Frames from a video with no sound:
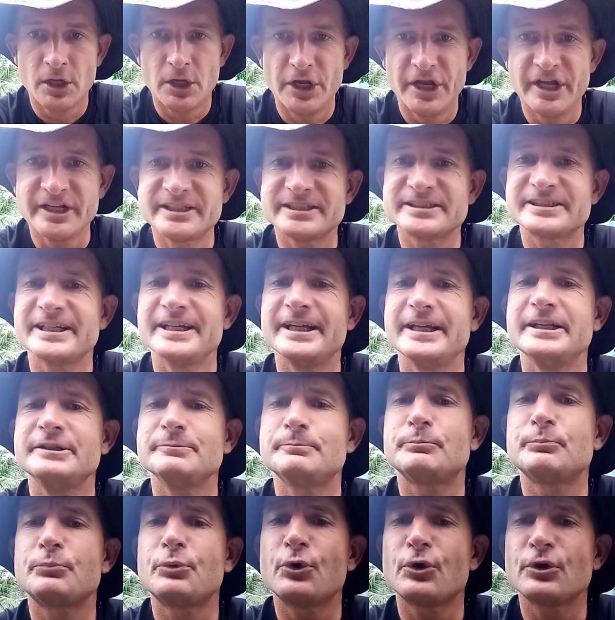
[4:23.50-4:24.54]
It is
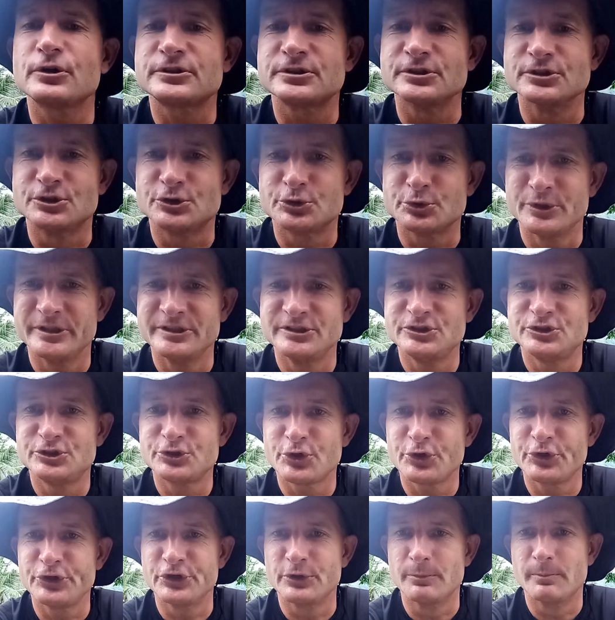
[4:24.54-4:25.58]
important to
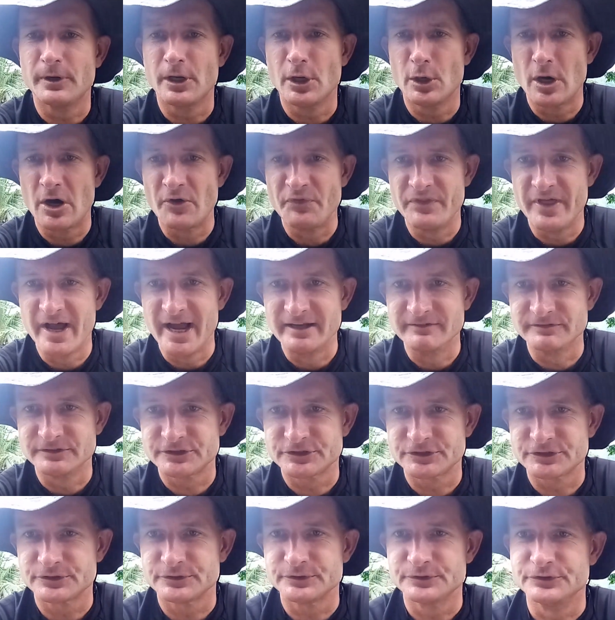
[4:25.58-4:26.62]
enjoy your blowout
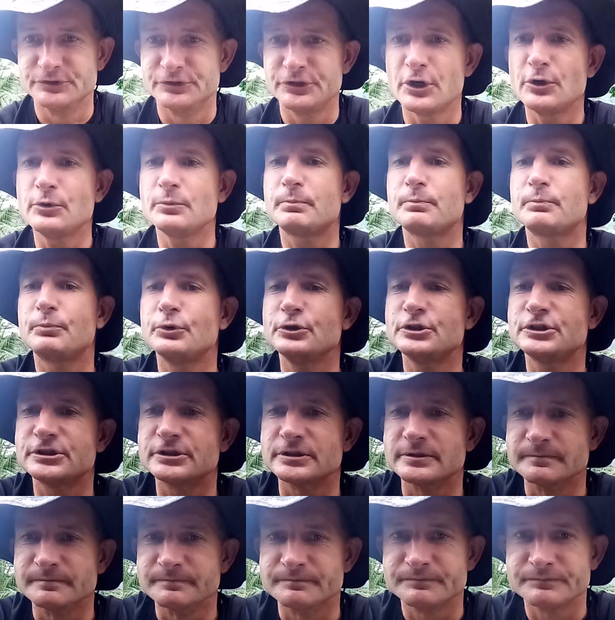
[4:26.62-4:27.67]
dives. Don't push
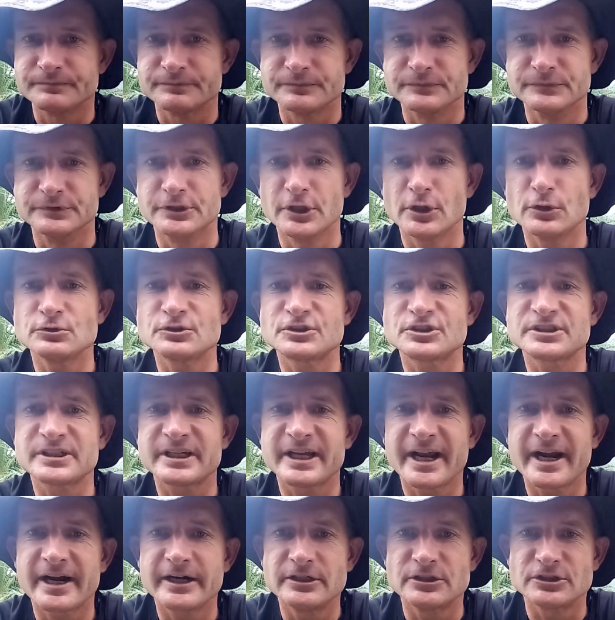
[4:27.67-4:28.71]
them. Don't
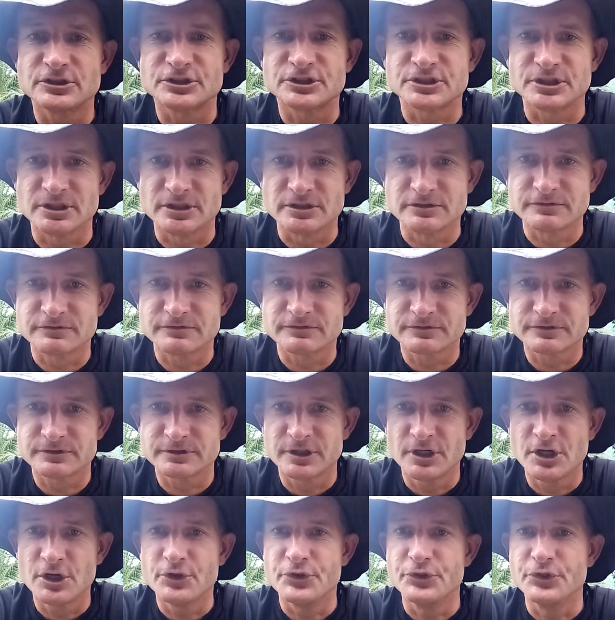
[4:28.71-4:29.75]
scare yourself.
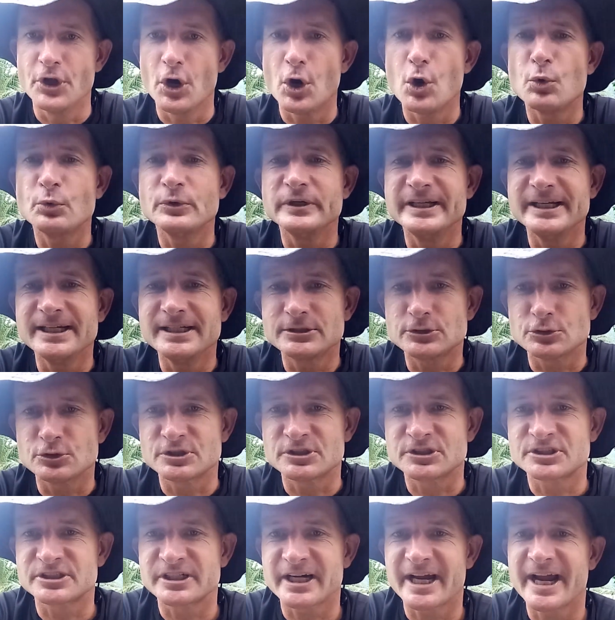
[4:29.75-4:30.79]
No need to
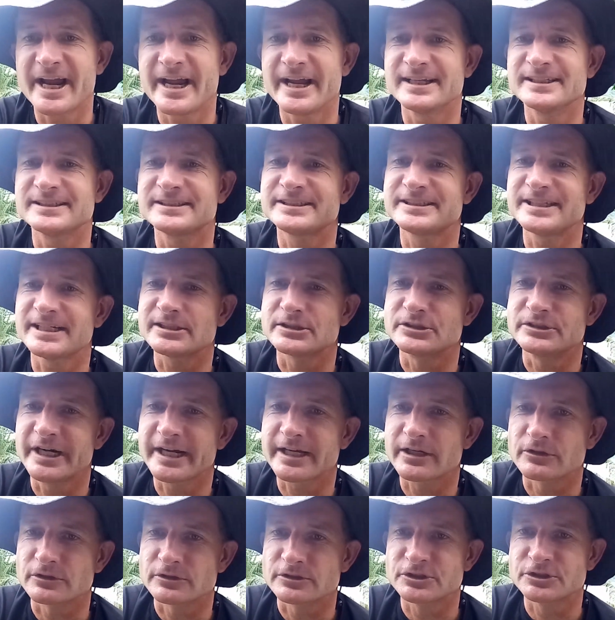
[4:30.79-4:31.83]
try and set
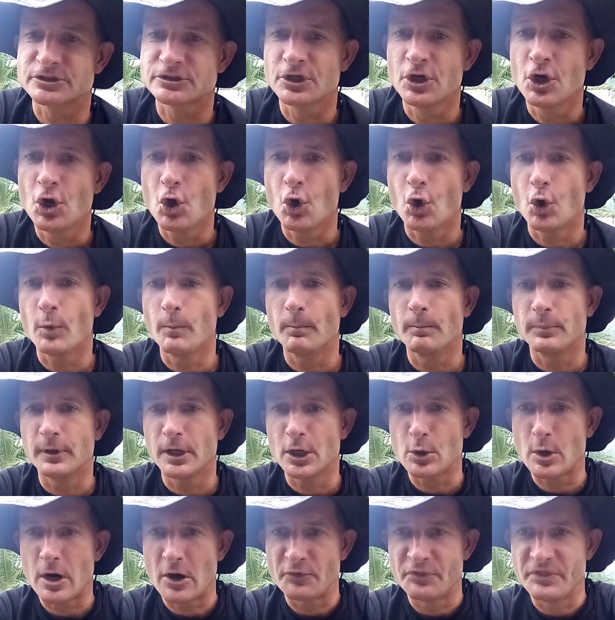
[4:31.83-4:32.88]
records on
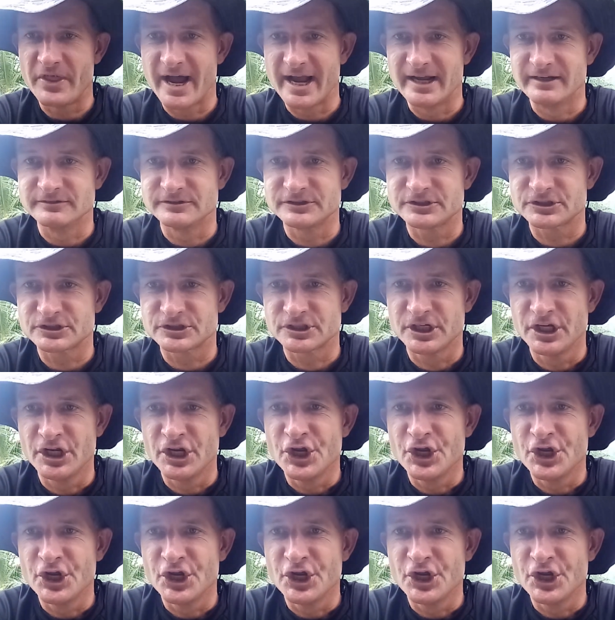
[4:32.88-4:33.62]
blowout dives.